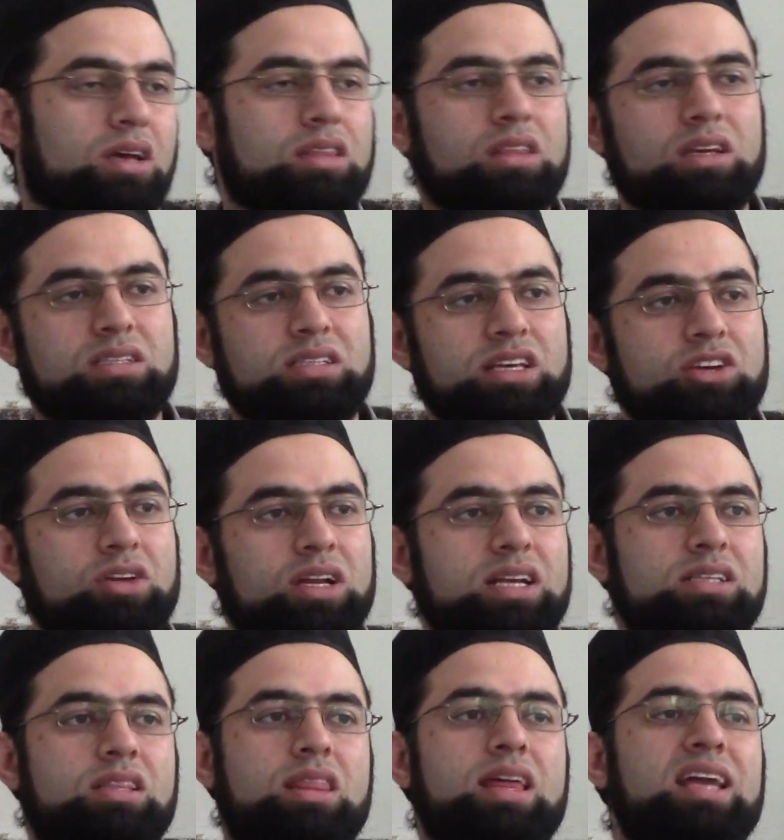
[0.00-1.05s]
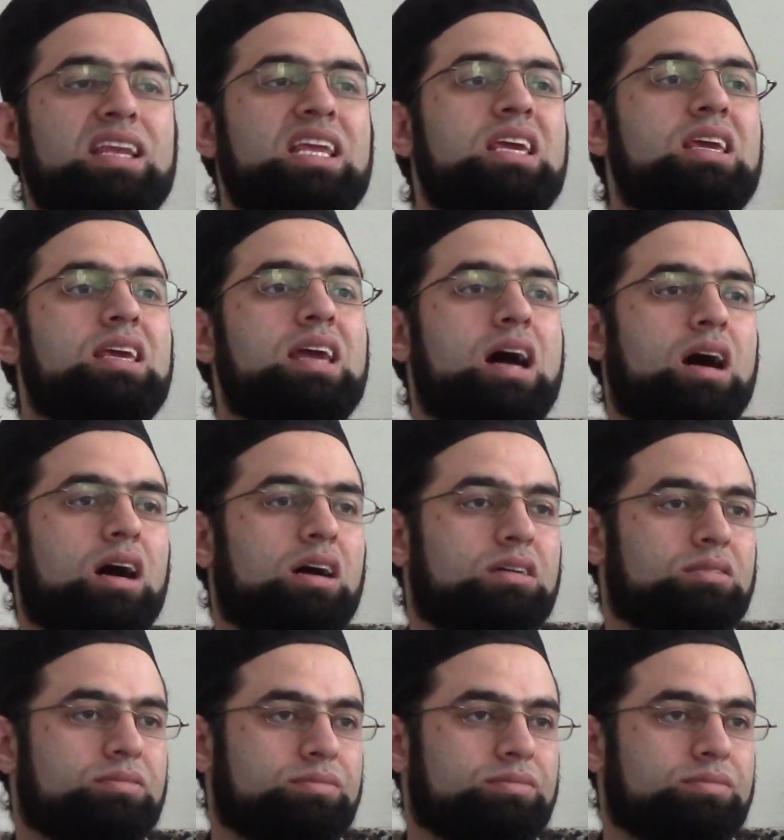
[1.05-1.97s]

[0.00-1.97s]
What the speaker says: The singular is thaniya.